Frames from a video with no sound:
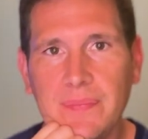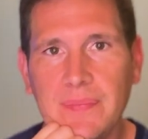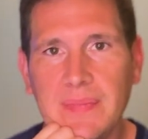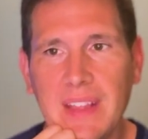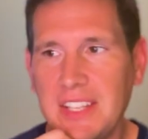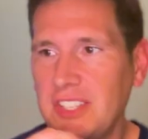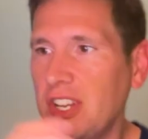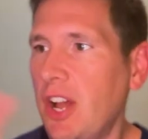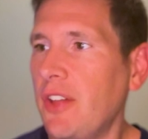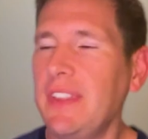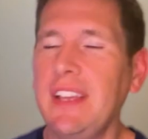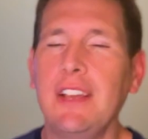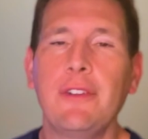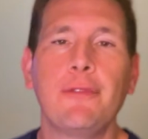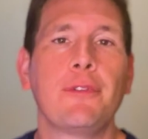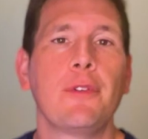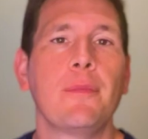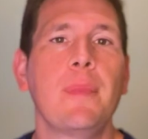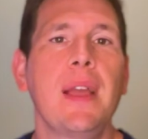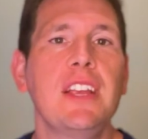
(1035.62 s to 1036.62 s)
That's all the
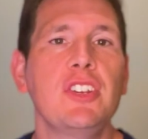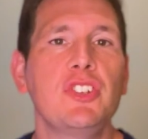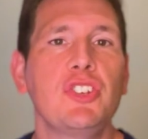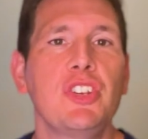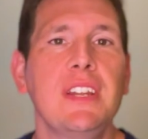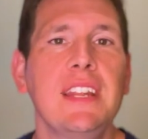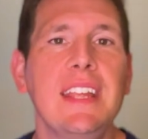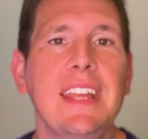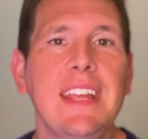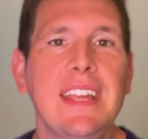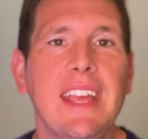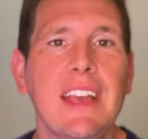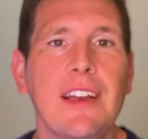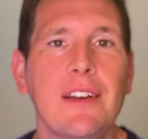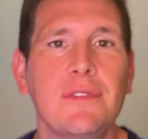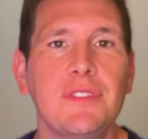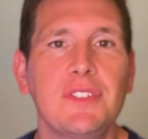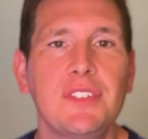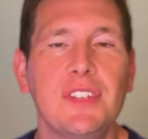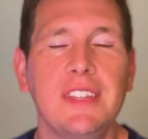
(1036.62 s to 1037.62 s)
information he
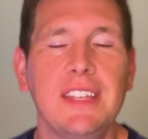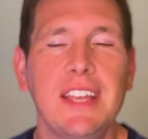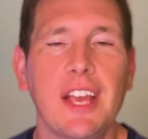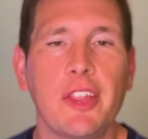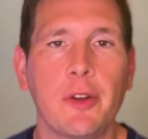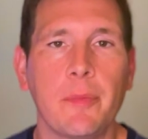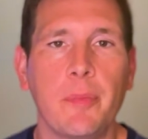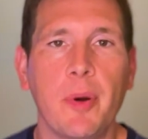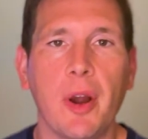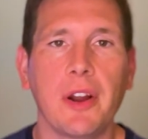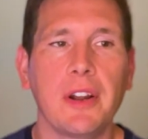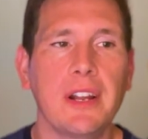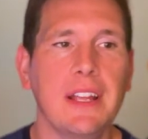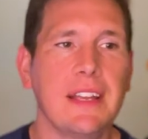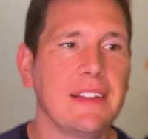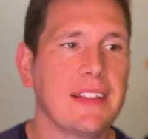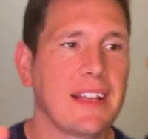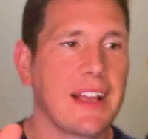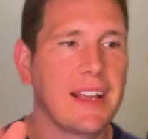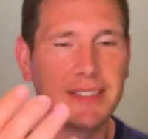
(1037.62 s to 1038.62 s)
gives to the other
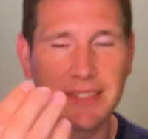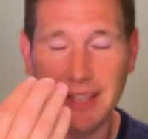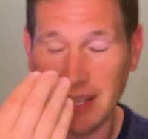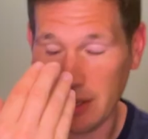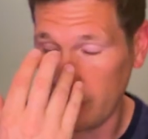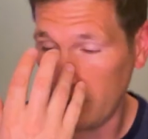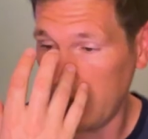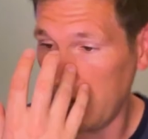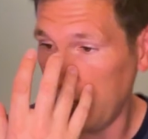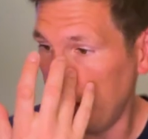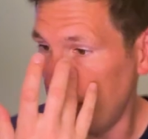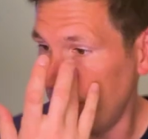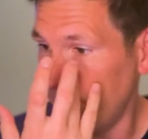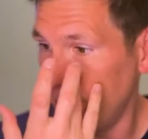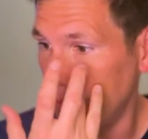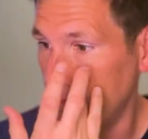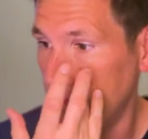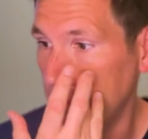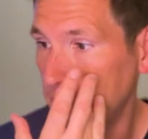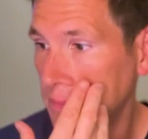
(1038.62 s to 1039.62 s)
party. And the guy's like,
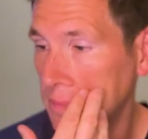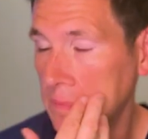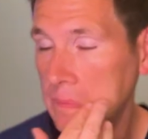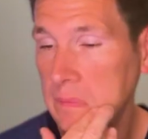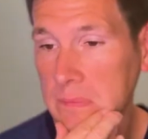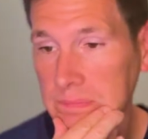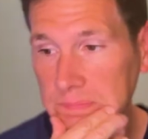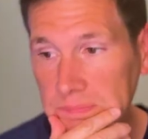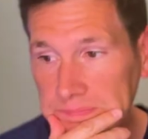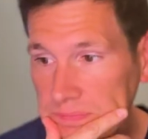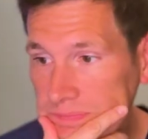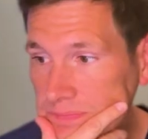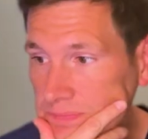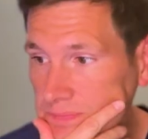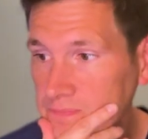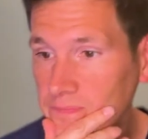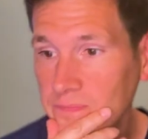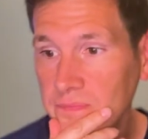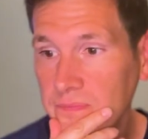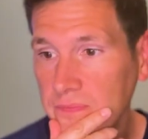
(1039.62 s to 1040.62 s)
um,
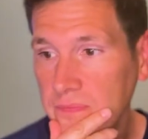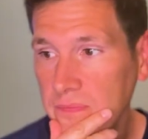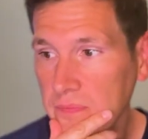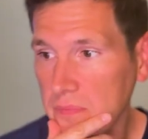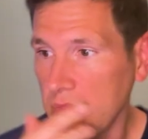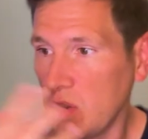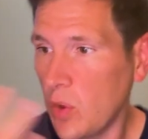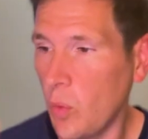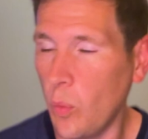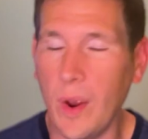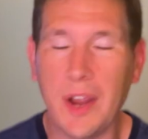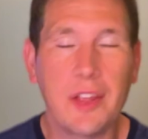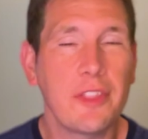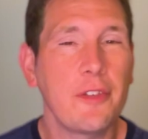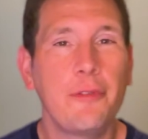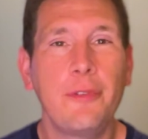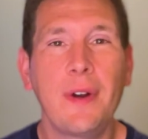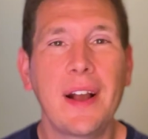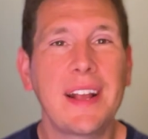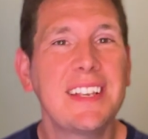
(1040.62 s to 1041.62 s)
where
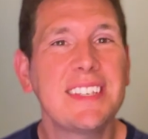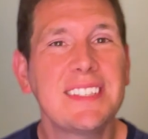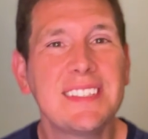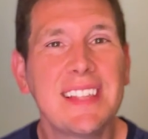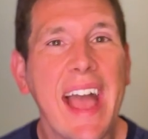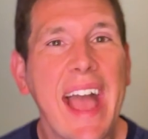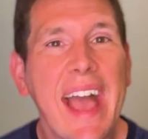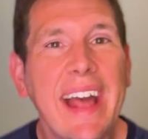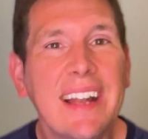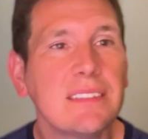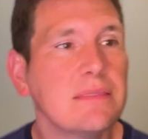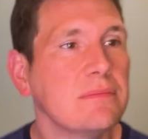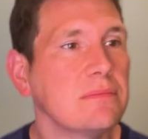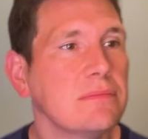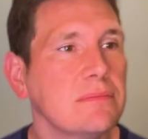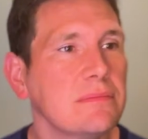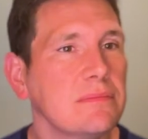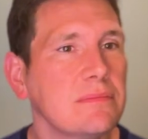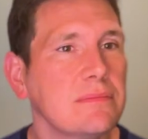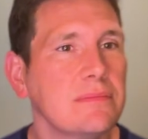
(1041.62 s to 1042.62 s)
the fuck is that?
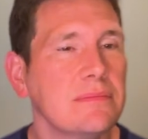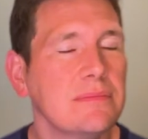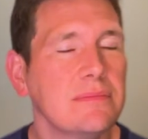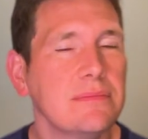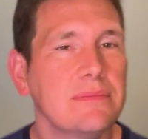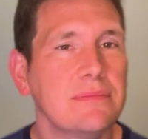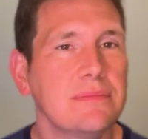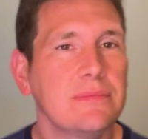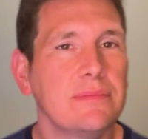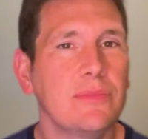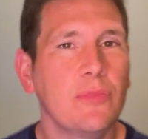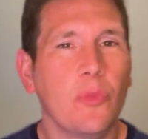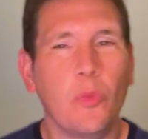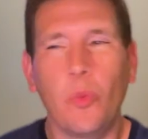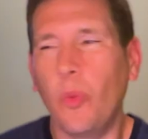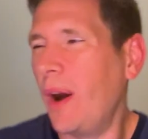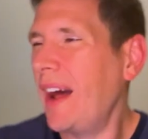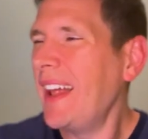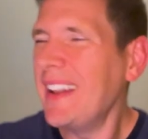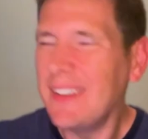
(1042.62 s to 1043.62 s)

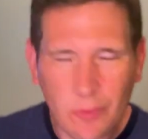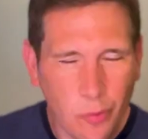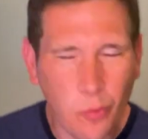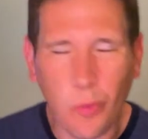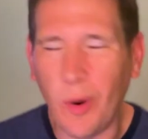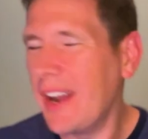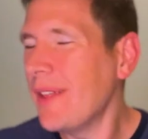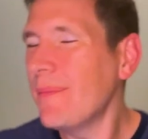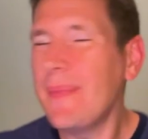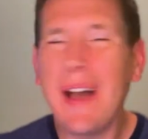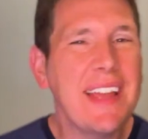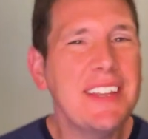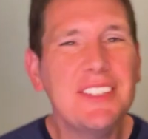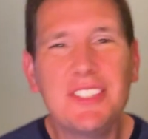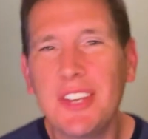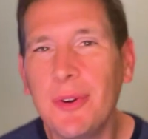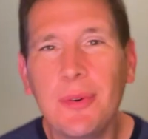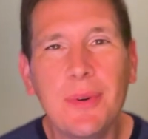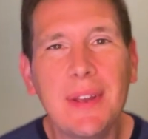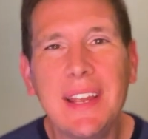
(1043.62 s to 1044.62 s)
What? What am I
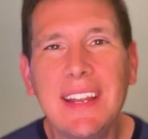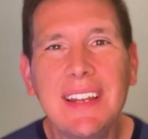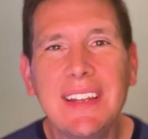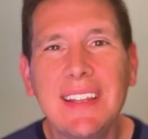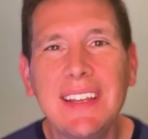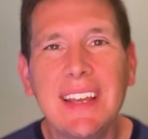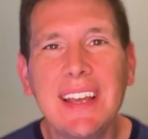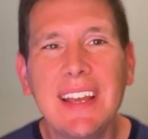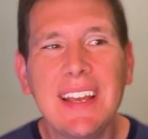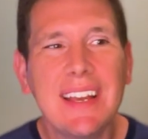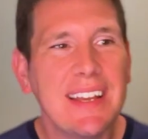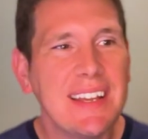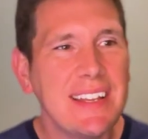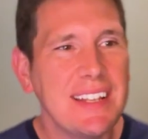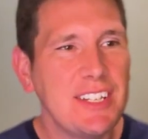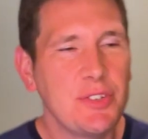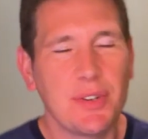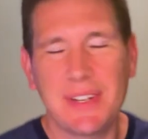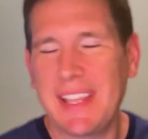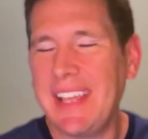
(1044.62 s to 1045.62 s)
doing?
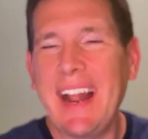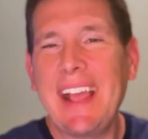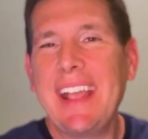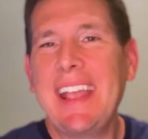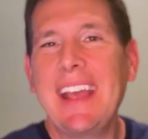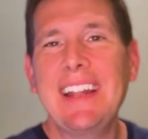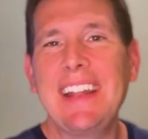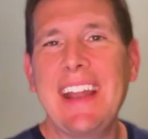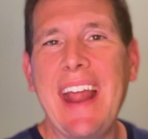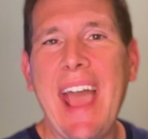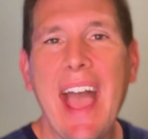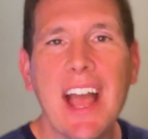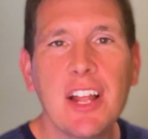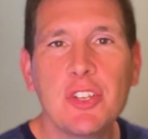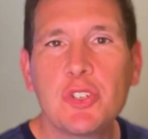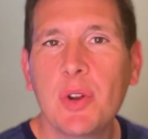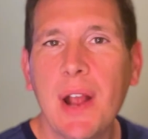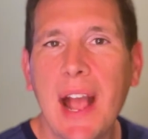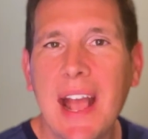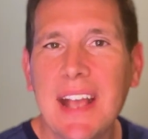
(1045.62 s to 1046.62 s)
Do, can I get an
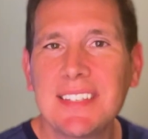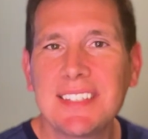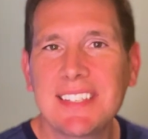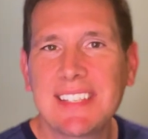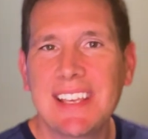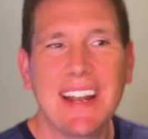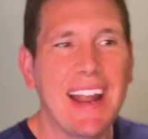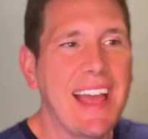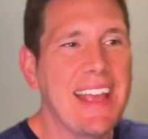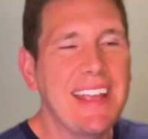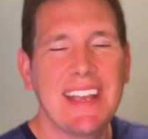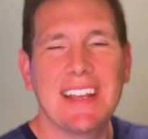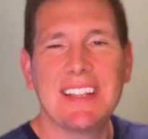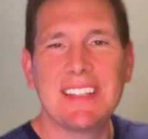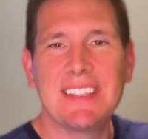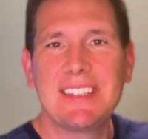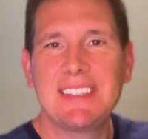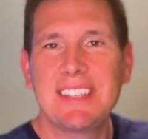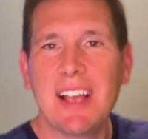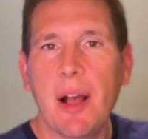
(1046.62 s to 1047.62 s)
address? Can I
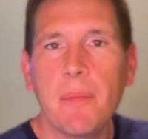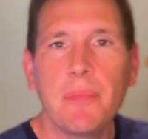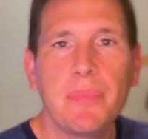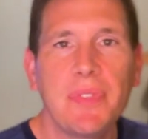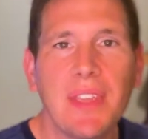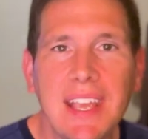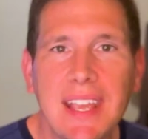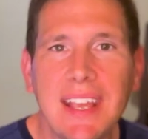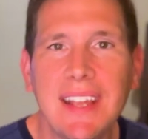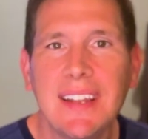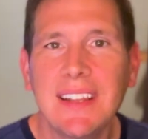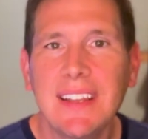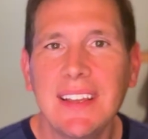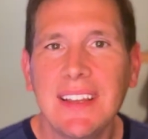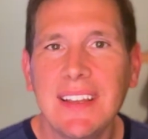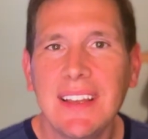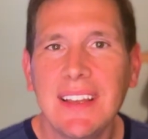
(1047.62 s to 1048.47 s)
get something?